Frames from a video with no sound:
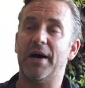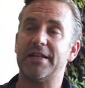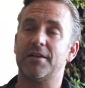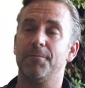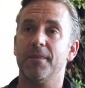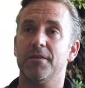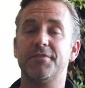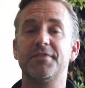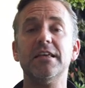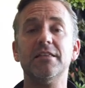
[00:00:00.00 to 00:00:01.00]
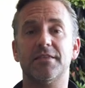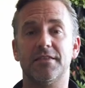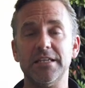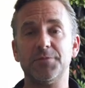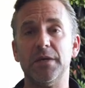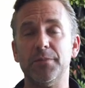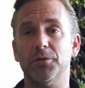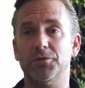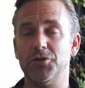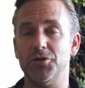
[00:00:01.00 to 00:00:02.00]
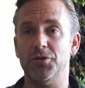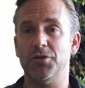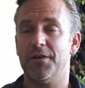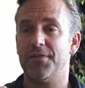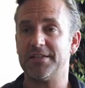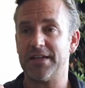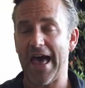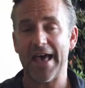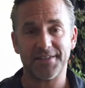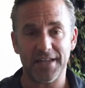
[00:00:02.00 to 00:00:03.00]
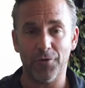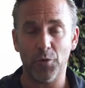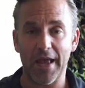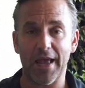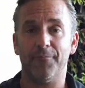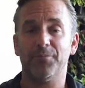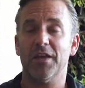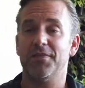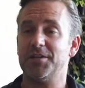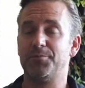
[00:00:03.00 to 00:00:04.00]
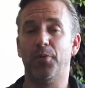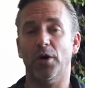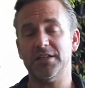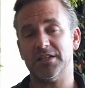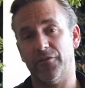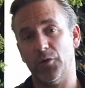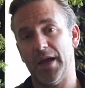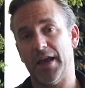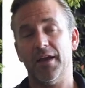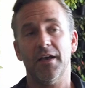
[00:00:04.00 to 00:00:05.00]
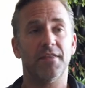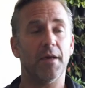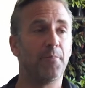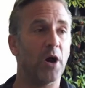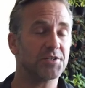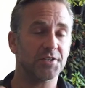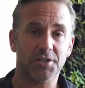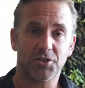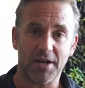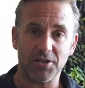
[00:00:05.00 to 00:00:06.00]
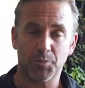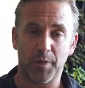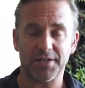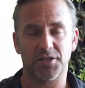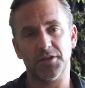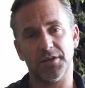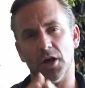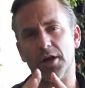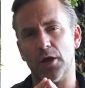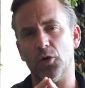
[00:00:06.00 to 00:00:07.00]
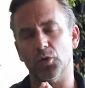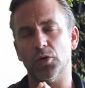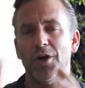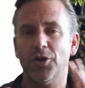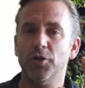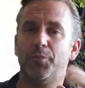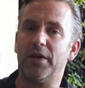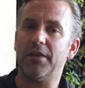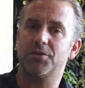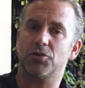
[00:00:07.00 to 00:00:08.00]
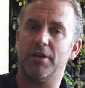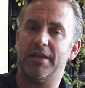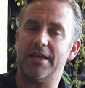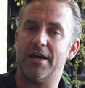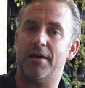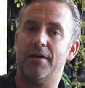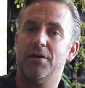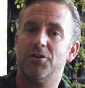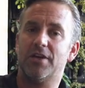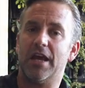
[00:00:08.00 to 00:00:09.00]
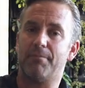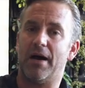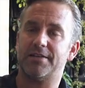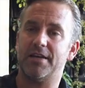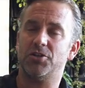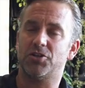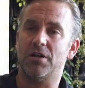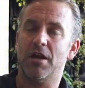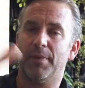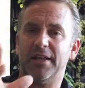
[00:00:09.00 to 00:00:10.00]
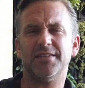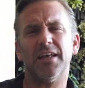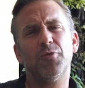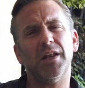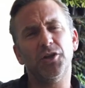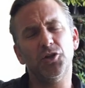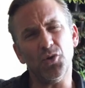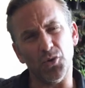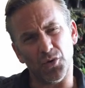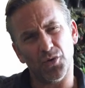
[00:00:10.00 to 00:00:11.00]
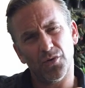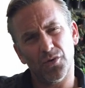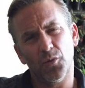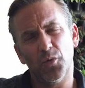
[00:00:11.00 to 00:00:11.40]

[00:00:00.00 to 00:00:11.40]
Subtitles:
But the thing these people do, there's ass everywhere, there's bodies everywhere, they pose in the strangest places. You think, okay, cool, you're putting this on here to get my attention, but is that really you?